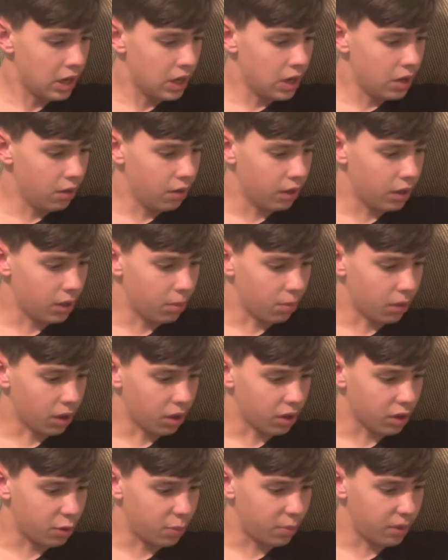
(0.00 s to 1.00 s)
who had the mark
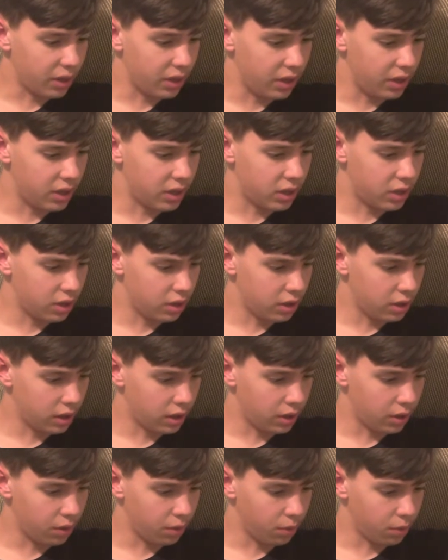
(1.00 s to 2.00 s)
of the beast and
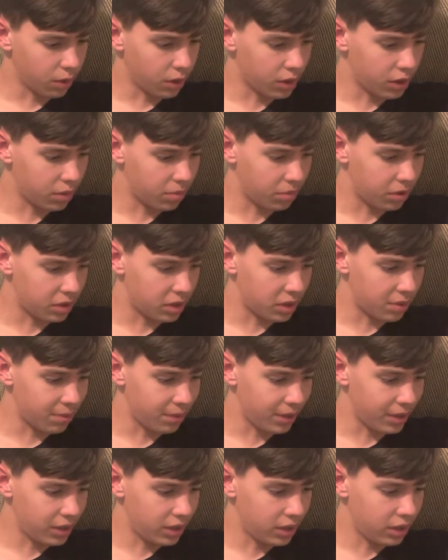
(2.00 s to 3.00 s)
who worshipped its
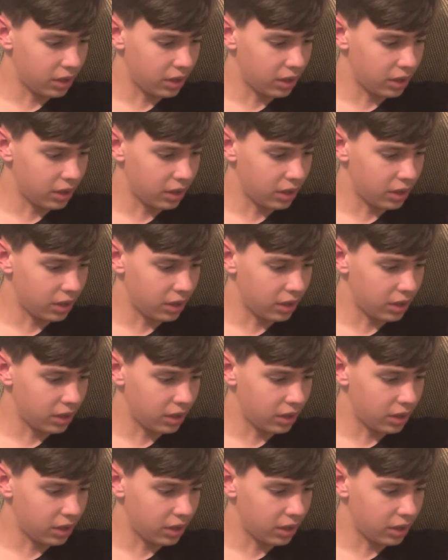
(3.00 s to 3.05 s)
image.